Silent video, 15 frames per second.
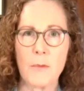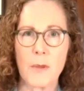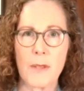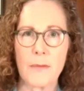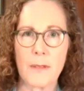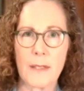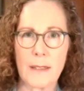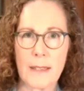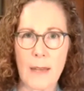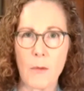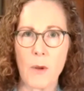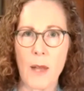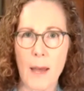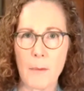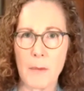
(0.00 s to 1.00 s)
briefing that
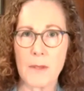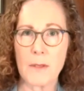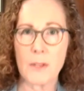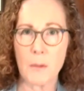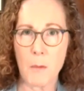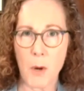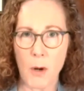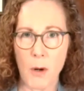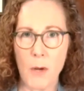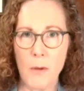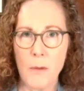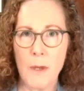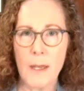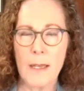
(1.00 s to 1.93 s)
will happen tomorrow